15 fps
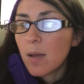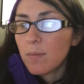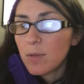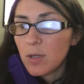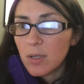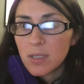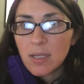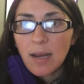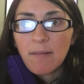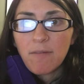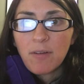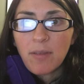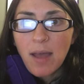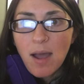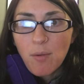you decide
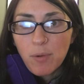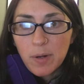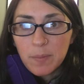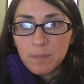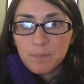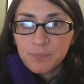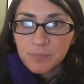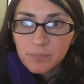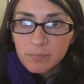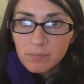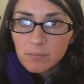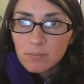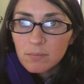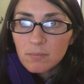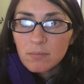for that one.
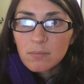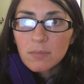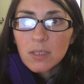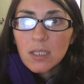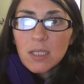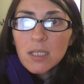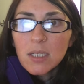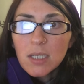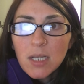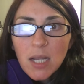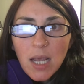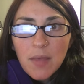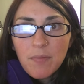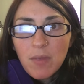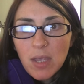And